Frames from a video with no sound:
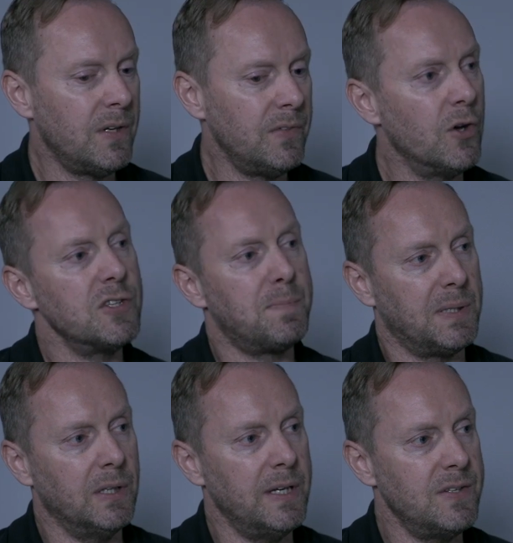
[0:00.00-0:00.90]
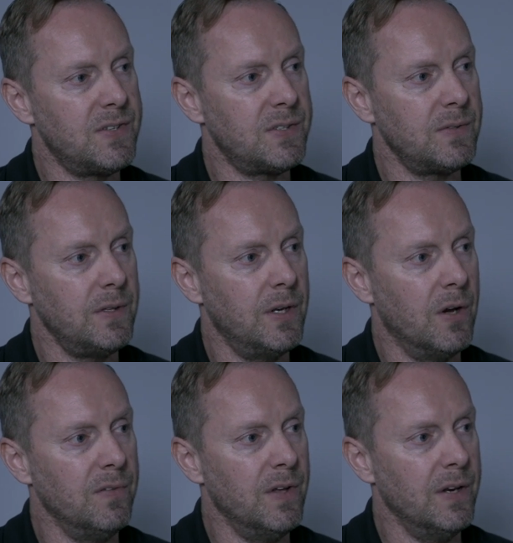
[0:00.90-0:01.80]
those police, you
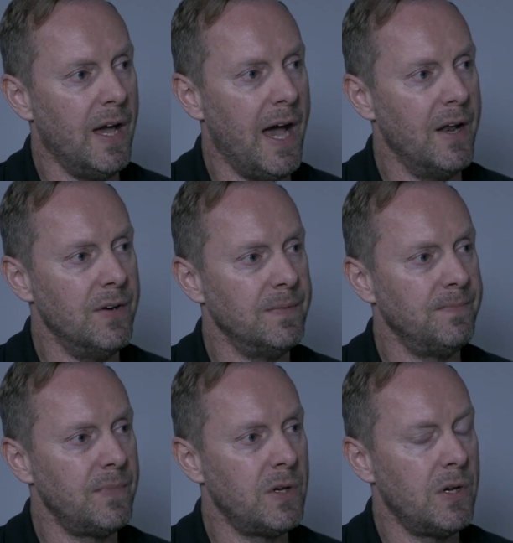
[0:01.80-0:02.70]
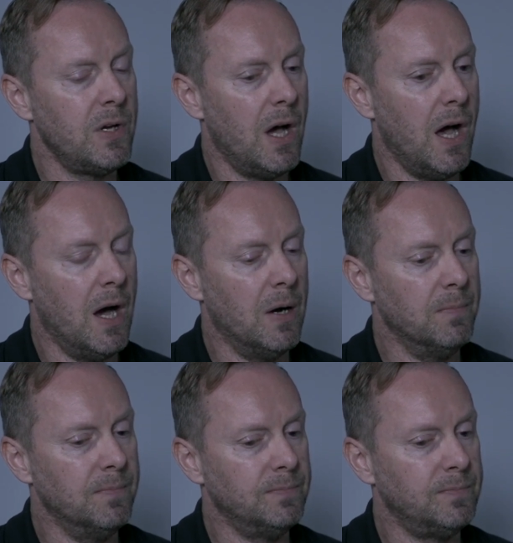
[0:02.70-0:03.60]
know, that had. Mm. Um,
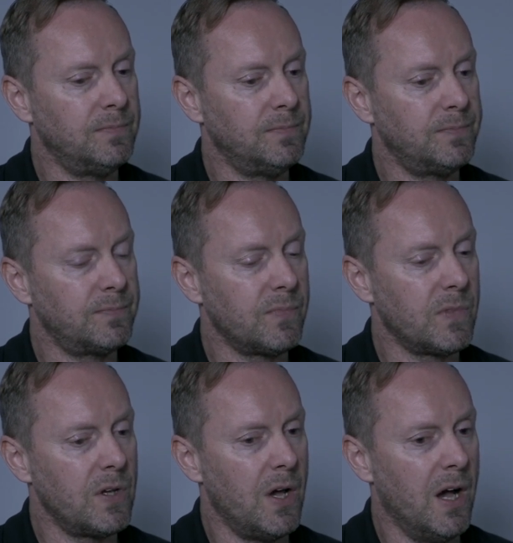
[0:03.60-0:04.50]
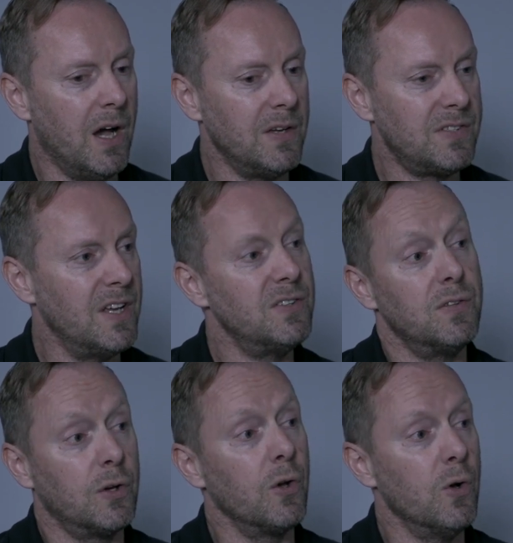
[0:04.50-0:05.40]
uh, said to
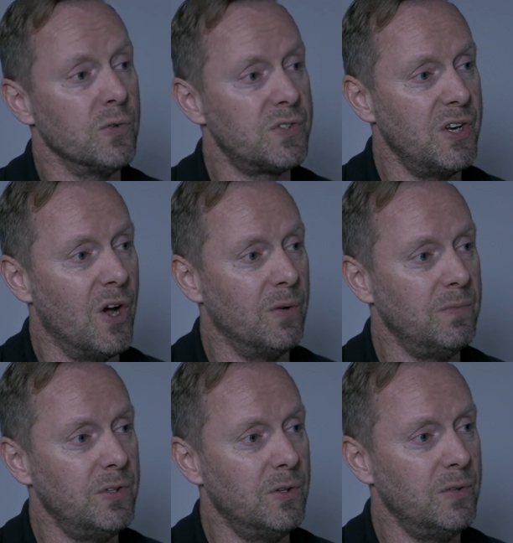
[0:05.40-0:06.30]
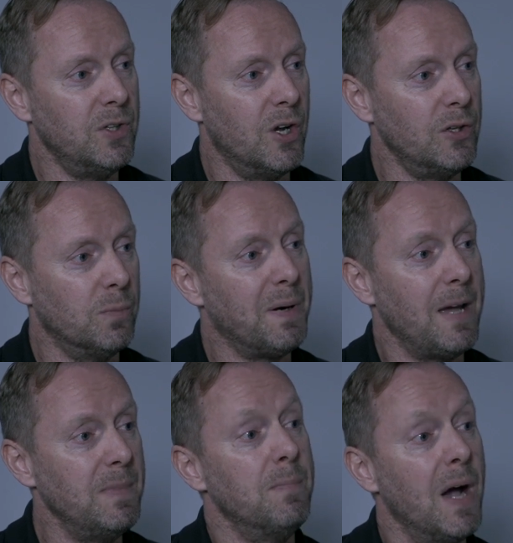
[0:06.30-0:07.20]
the girls, you know, you, you know, you'll pay
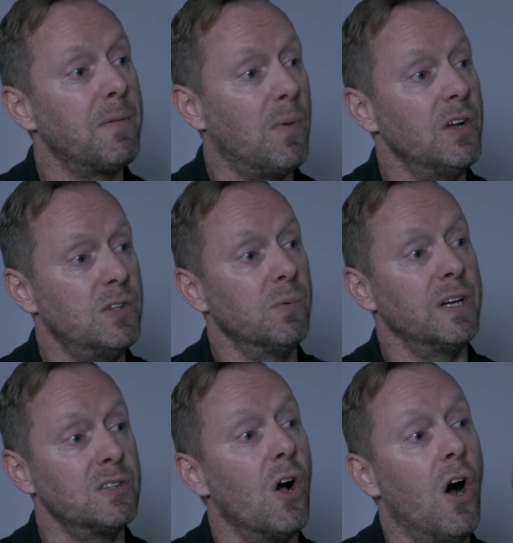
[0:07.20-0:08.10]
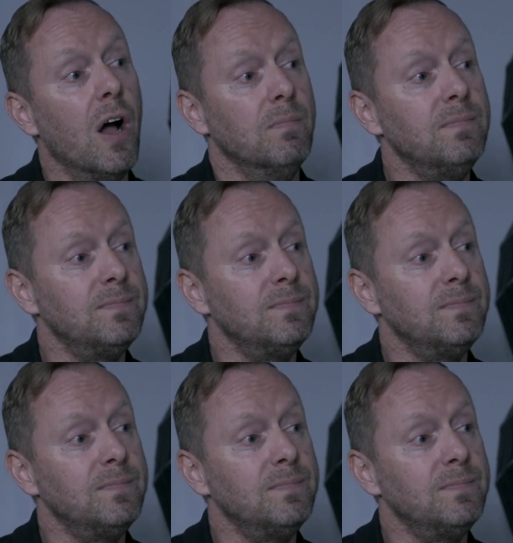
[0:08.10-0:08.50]
me back by doing time